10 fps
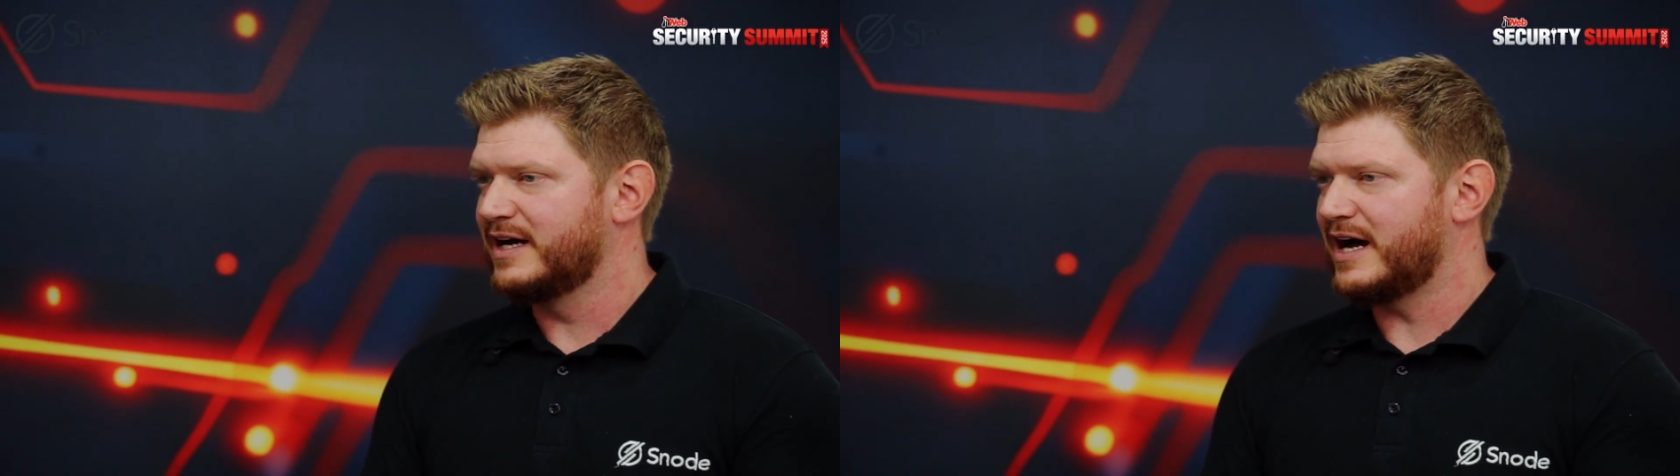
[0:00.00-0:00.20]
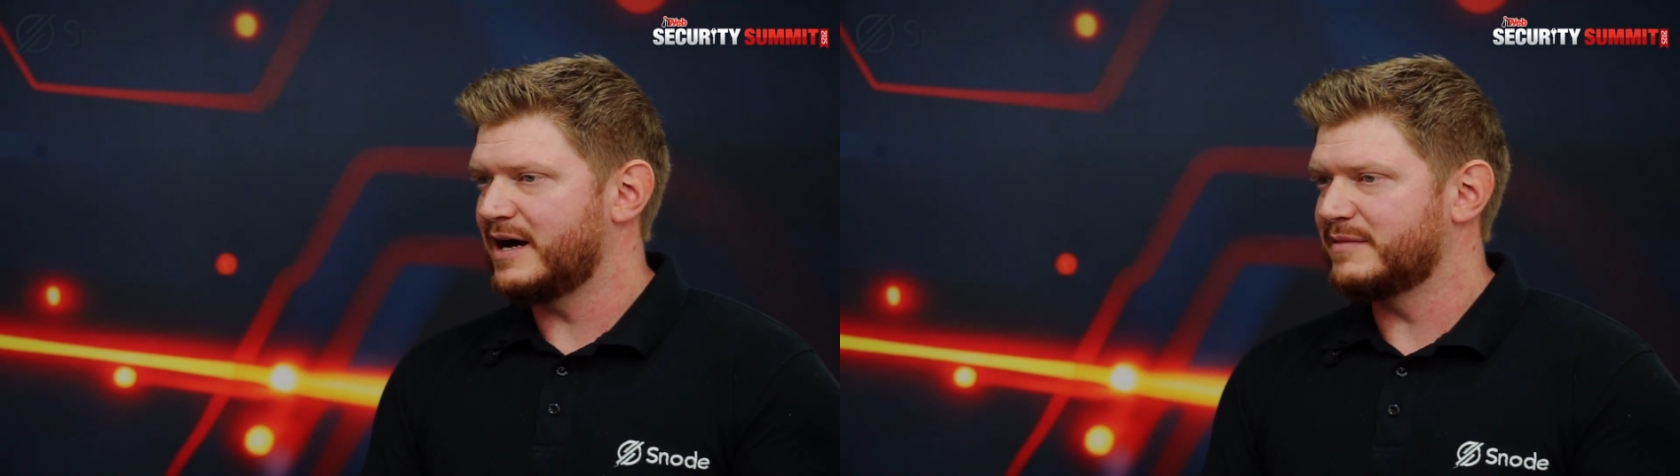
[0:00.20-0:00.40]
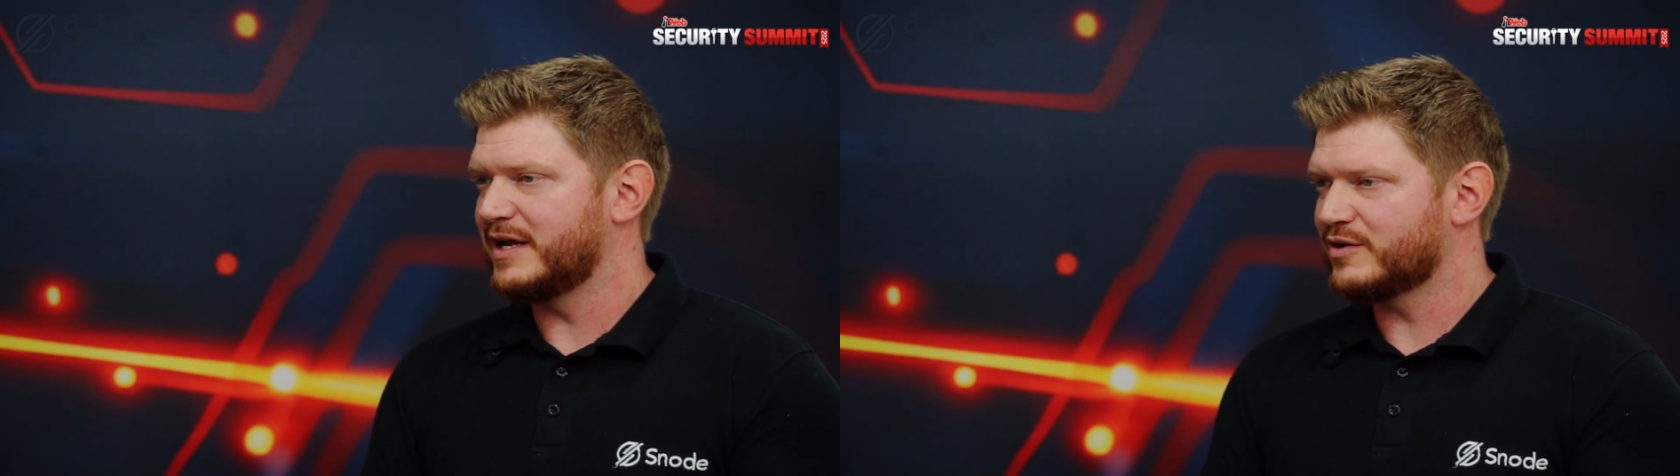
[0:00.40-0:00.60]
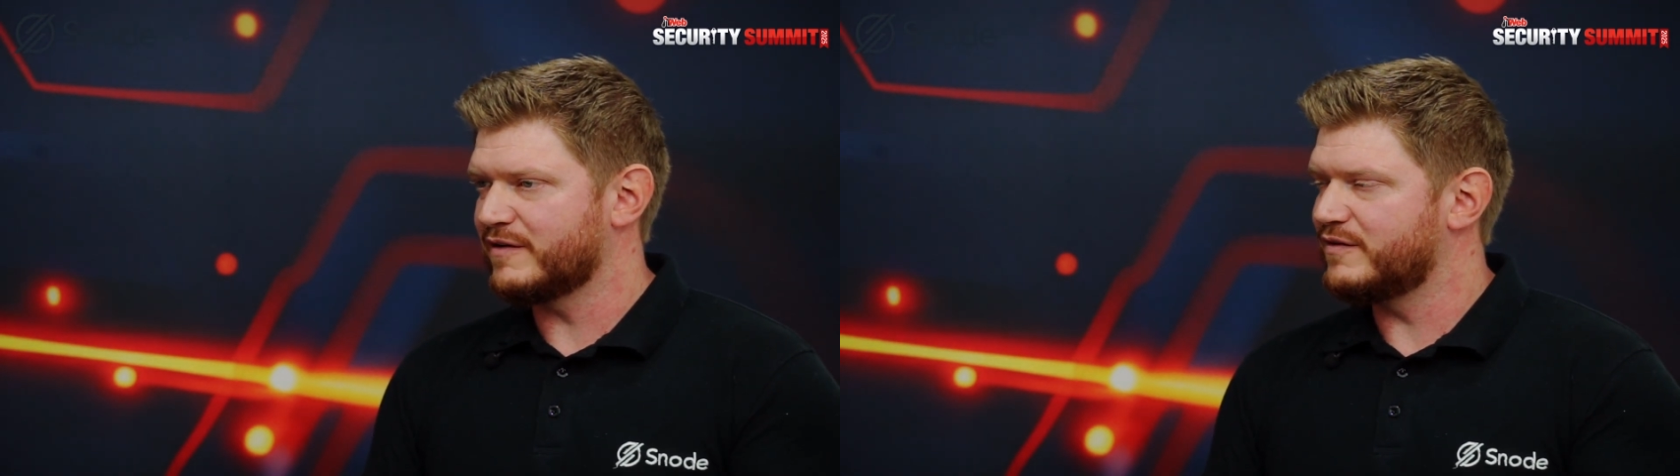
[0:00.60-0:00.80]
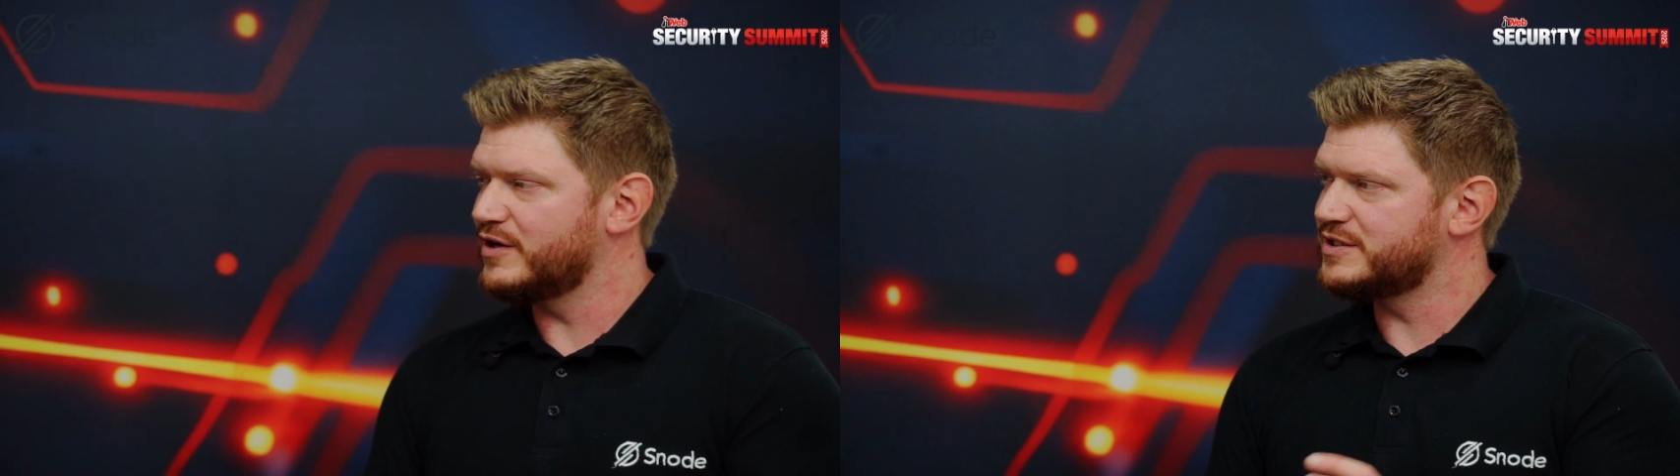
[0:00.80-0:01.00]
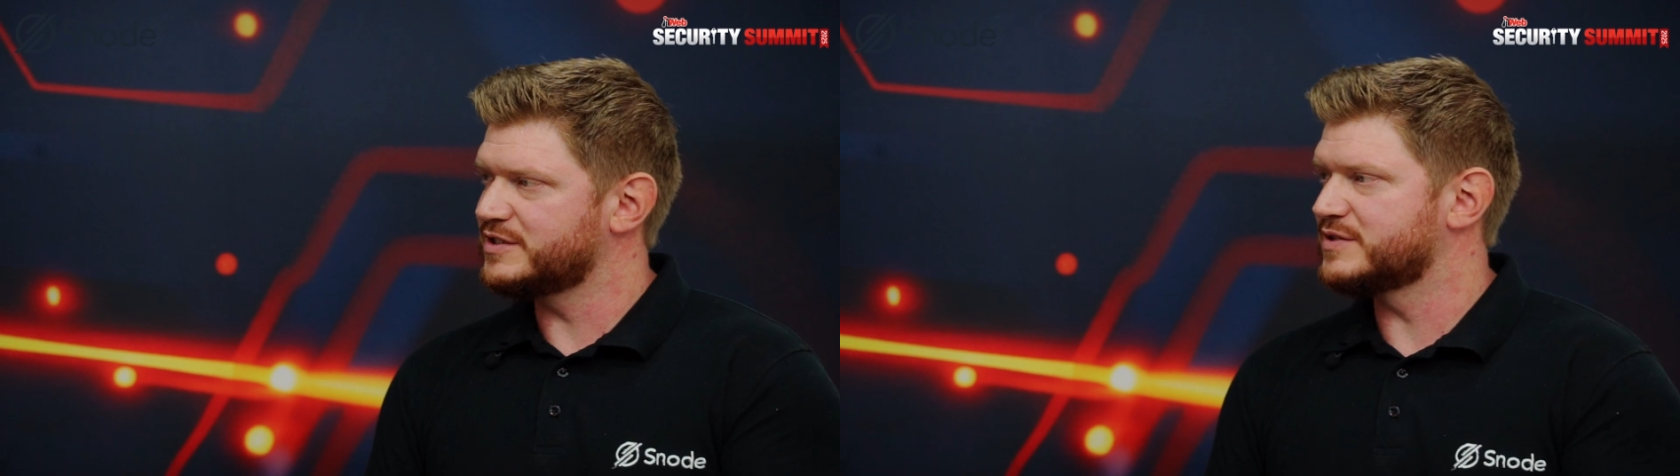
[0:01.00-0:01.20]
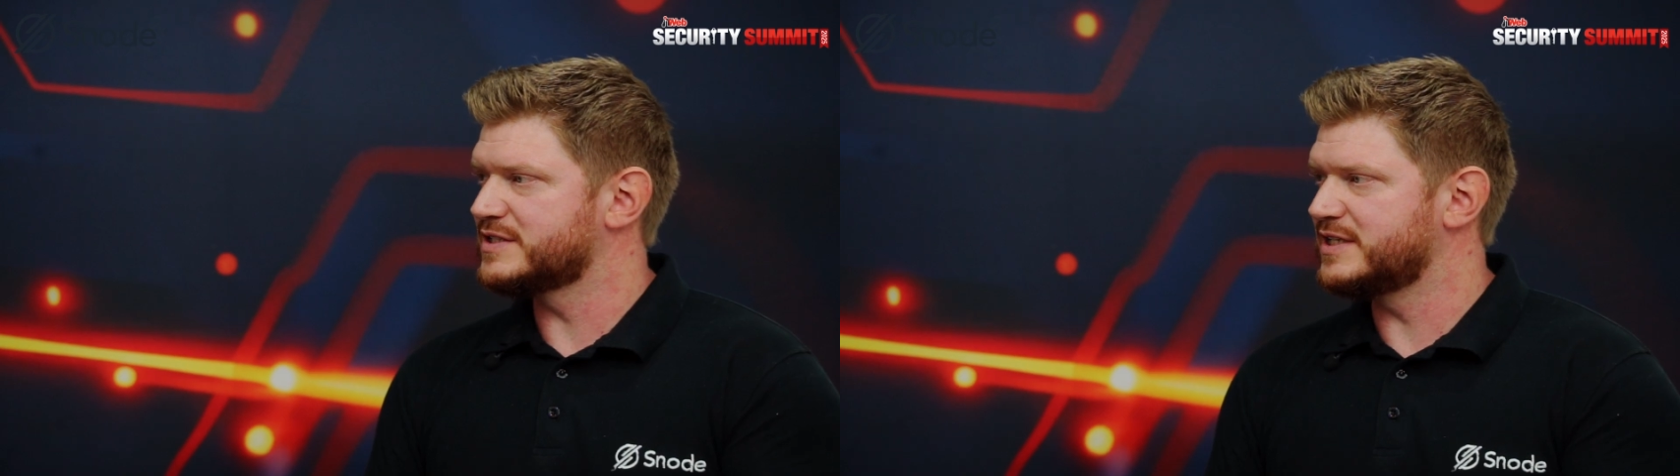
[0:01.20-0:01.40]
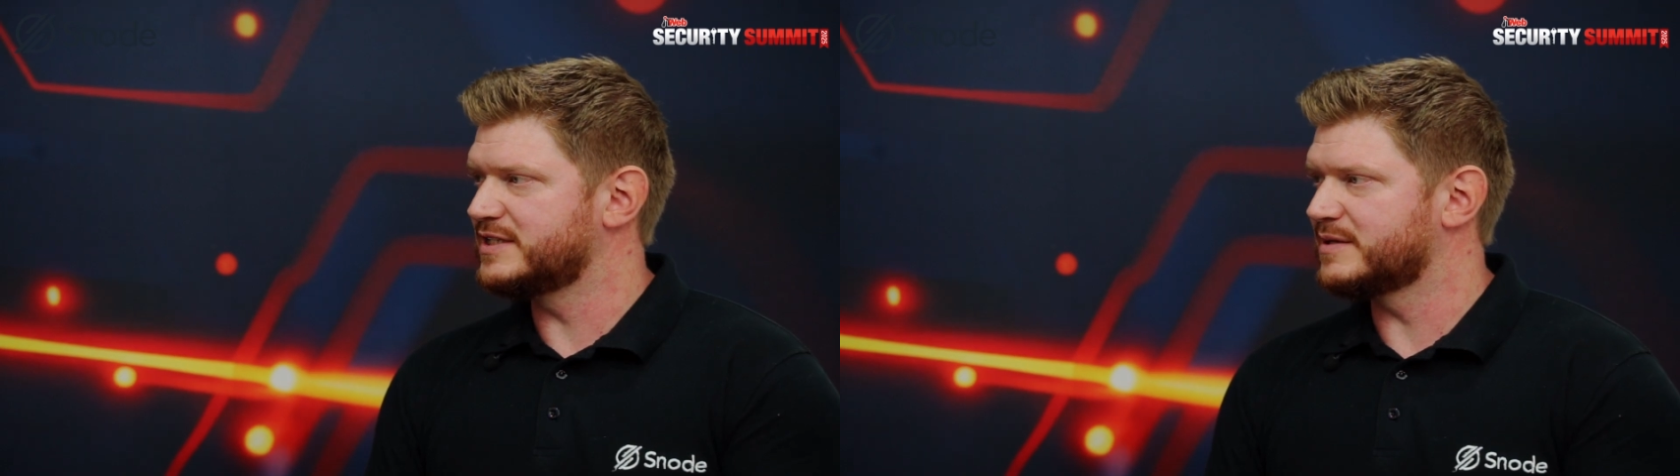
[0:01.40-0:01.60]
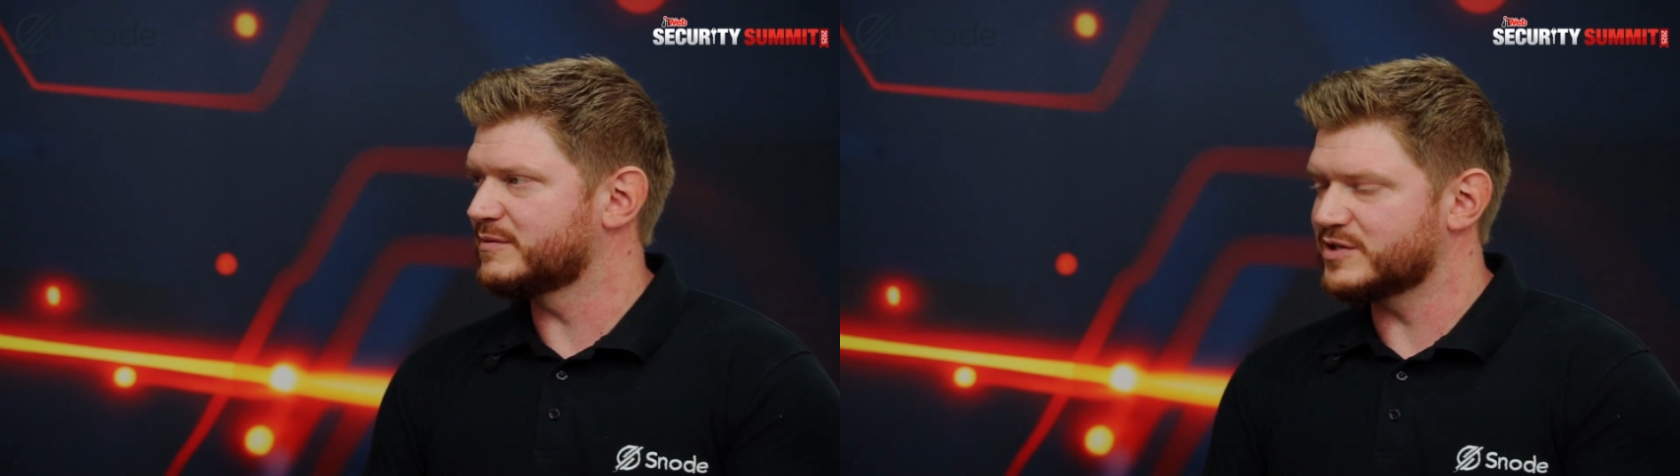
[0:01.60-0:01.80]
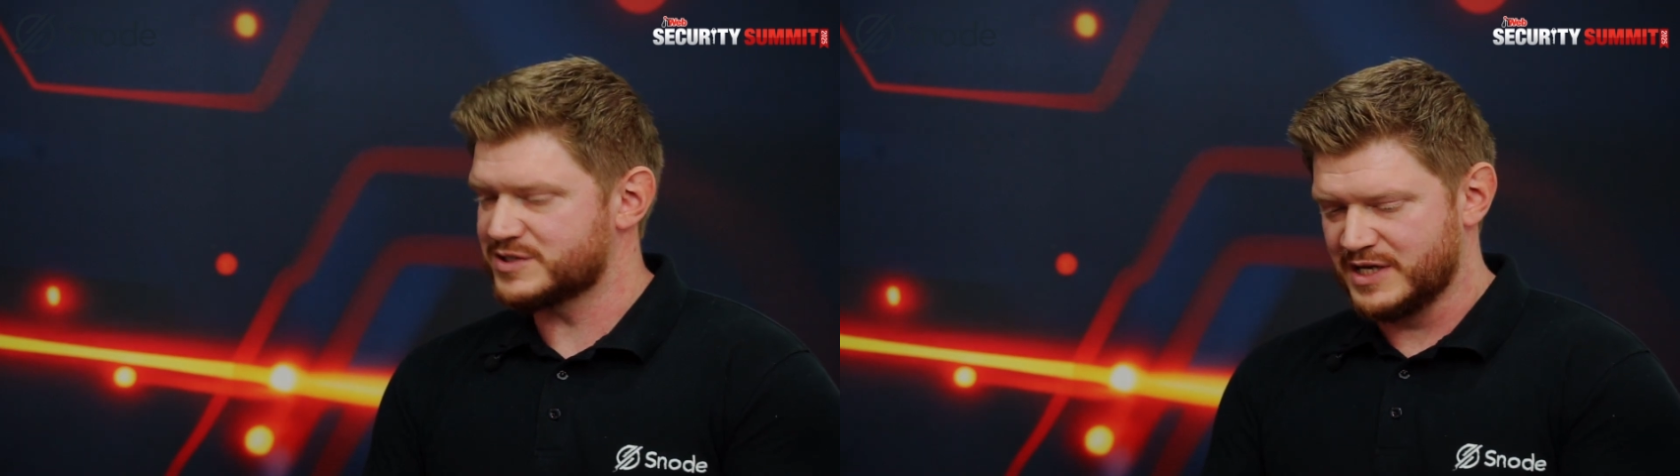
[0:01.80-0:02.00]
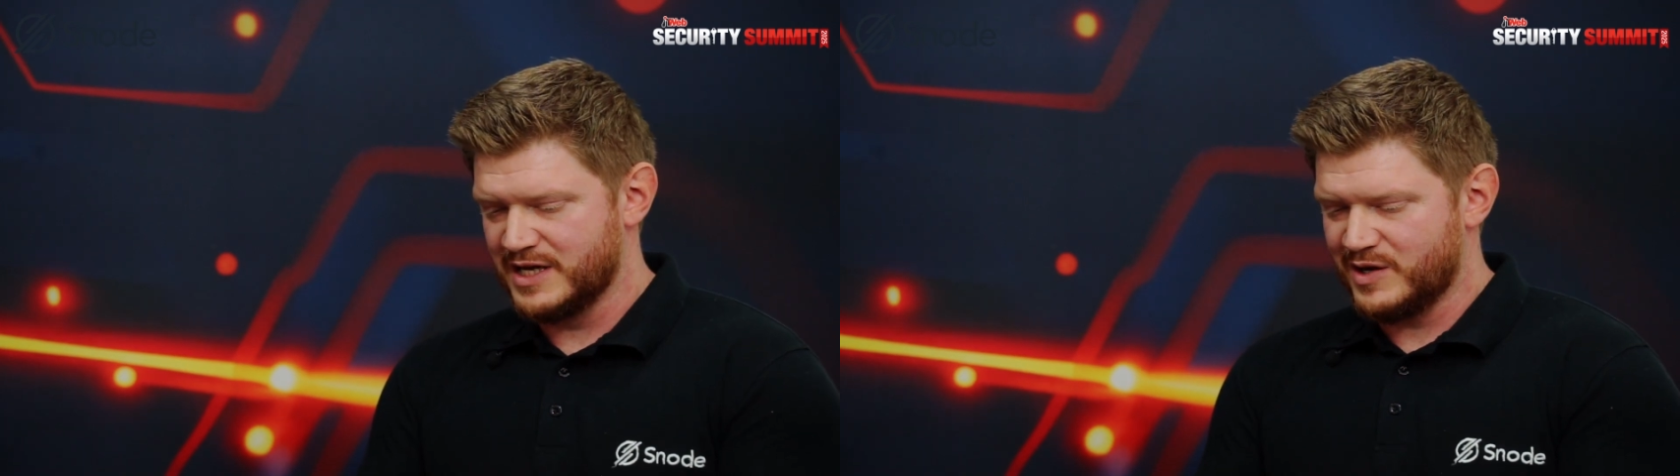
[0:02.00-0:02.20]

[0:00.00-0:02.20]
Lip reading: and converting to a CTEM, because